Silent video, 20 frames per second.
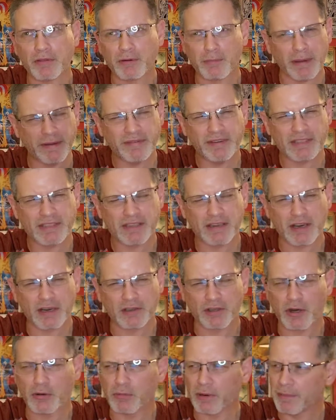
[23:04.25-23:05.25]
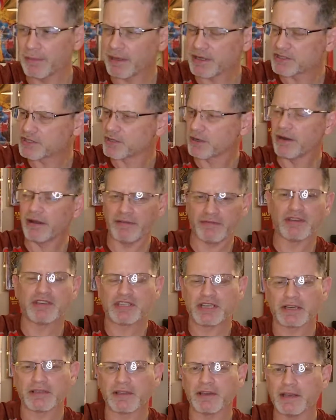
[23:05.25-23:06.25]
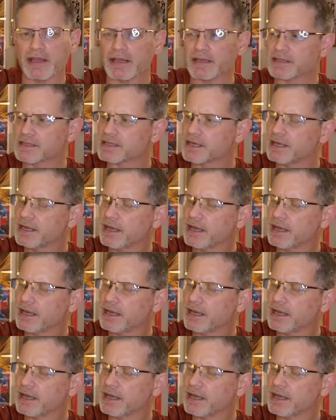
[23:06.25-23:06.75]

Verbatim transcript: or maybe it's in October. I'm not sure. I'll have to check the dates.